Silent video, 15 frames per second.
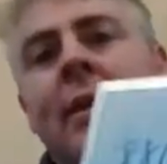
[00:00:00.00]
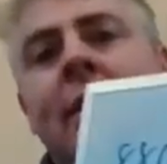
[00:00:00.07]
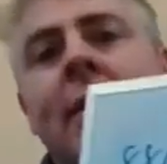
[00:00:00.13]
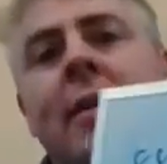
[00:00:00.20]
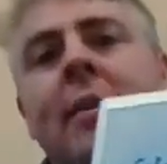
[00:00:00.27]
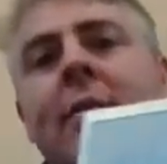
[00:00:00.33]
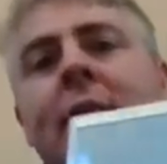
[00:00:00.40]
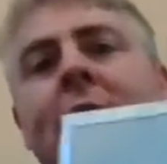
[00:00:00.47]

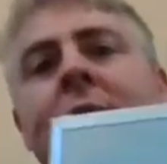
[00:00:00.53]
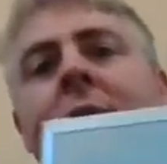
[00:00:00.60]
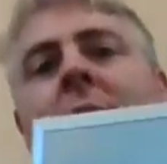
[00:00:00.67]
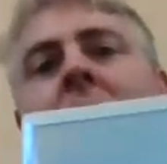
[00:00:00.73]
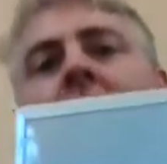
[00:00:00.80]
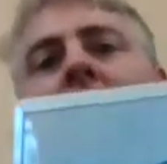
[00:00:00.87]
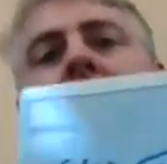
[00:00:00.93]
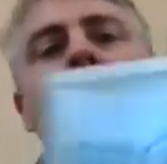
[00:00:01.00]
You can see I've written
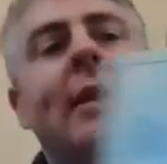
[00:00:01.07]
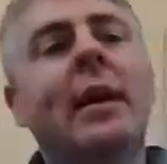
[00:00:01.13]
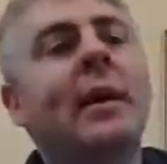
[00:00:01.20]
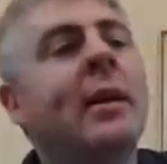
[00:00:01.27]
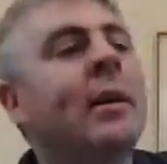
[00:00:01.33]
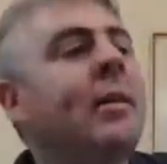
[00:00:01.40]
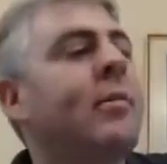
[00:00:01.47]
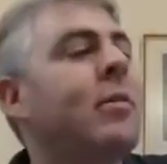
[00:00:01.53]
a line there.
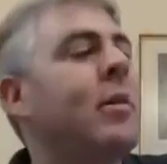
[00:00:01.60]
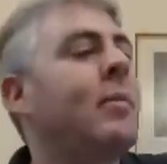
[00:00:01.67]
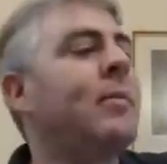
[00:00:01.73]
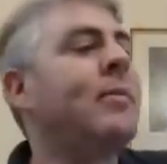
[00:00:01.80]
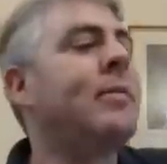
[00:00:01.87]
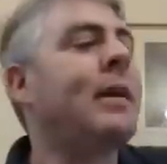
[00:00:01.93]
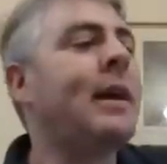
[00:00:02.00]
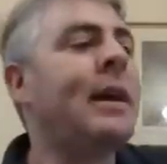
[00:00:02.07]
So I
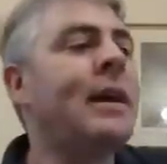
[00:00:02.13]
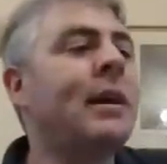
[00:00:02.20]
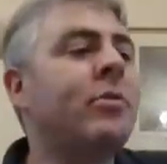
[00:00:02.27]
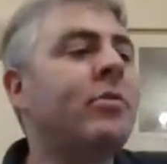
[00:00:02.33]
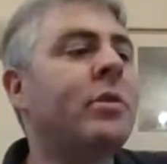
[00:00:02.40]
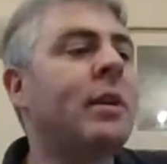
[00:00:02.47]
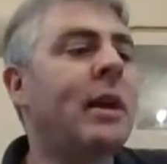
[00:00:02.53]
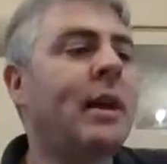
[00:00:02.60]
would say
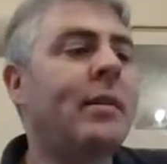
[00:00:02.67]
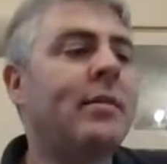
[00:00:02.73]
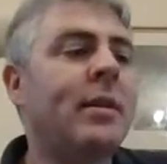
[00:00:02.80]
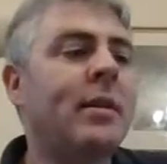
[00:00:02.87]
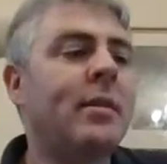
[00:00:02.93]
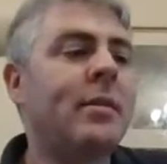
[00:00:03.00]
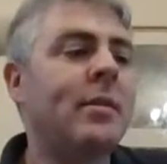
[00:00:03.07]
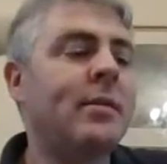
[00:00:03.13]

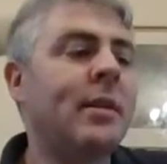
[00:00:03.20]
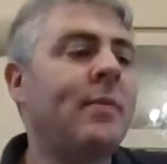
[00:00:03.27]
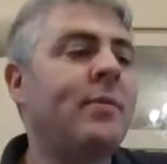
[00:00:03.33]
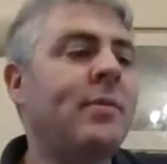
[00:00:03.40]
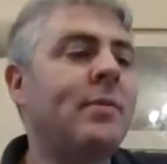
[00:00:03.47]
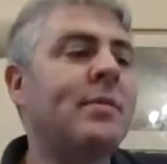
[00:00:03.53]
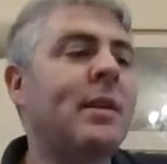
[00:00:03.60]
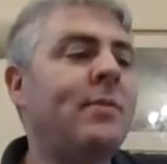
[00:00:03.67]
880,
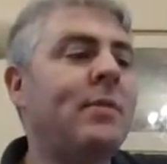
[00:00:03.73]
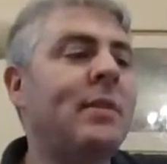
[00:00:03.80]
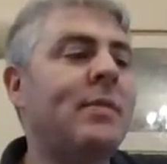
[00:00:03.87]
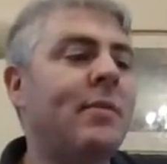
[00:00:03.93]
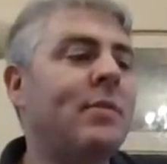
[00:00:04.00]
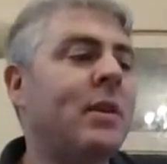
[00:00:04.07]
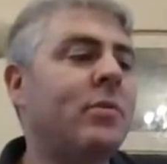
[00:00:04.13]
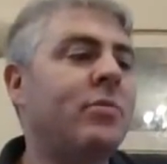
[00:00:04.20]

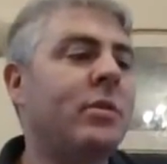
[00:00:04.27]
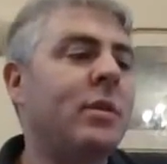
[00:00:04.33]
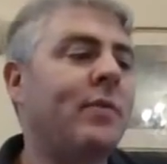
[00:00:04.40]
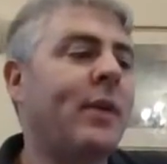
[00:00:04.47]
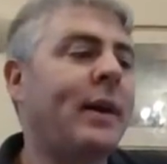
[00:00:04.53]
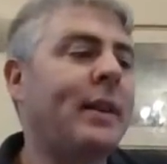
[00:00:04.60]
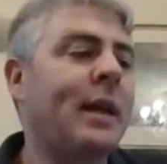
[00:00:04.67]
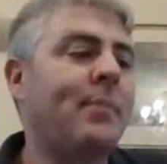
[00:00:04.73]
7,700,
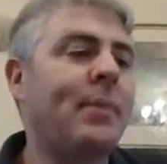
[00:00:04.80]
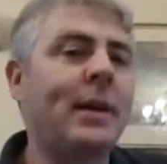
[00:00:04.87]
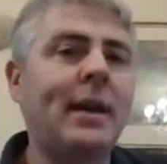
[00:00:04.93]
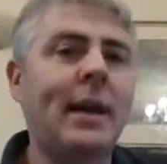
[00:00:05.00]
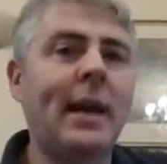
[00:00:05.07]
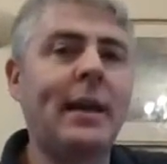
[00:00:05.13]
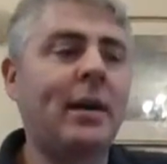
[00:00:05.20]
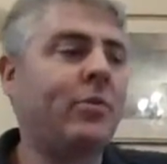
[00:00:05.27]
divide that
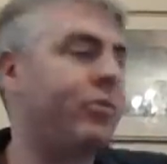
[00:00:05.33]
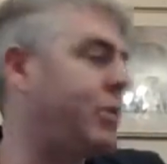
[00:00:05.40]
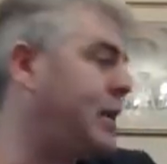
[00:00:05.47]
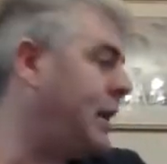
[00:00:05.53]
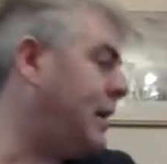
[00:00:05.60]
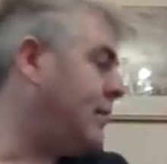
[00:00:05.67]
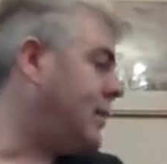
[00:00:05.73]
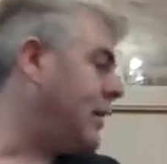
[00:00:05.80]
by
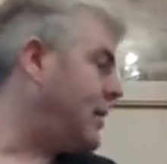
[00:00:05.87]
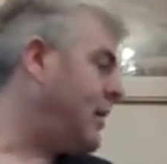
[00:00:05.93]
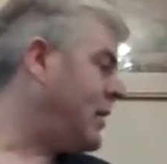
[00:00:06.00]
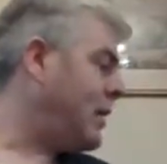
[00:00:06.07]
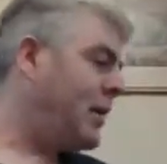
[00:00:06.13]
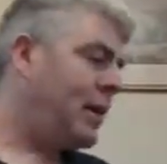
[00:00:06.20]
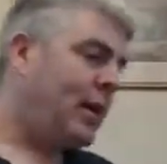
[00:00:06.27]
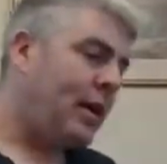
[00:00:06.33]
880.
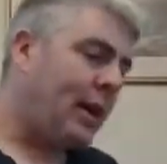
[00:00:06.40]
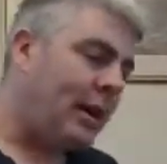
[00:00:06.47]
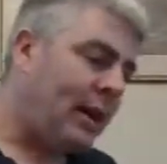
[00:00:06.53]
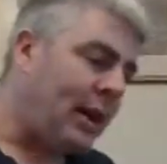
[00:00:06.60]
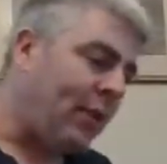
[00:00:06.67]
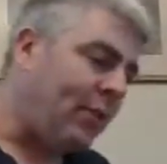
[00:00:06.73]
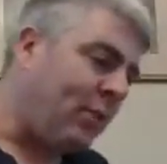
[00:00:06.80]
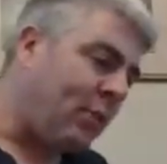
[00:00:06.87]
And
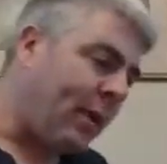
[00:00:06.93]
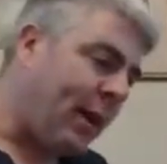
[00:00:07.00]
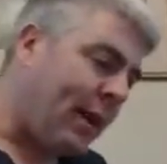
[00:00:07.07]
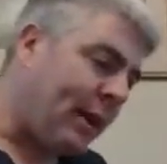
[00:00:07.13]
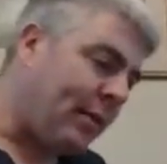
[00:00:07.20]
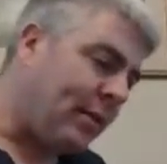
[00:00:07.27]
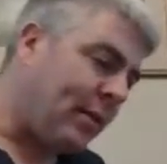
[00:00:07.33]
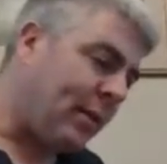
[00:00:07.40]
it gives you
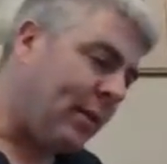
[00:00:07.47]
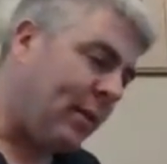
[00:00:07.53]
8.